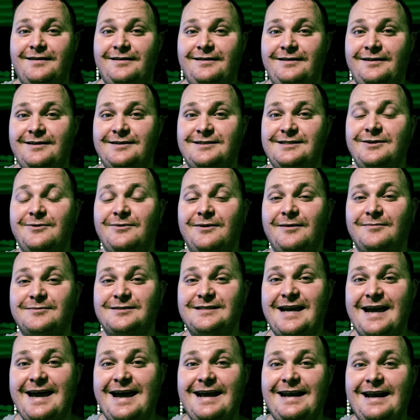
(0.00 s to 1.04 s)
You see what I'm
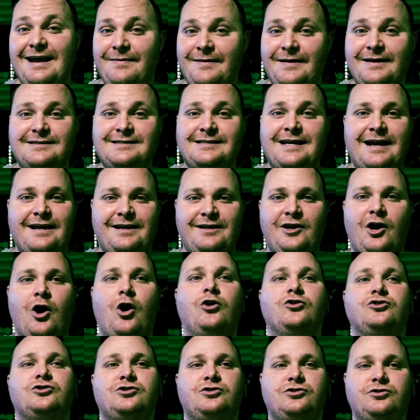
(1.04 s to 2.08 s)
saying? And then it's like
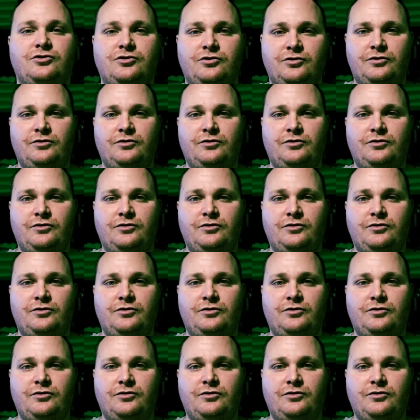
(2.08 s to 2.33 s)
y'all's,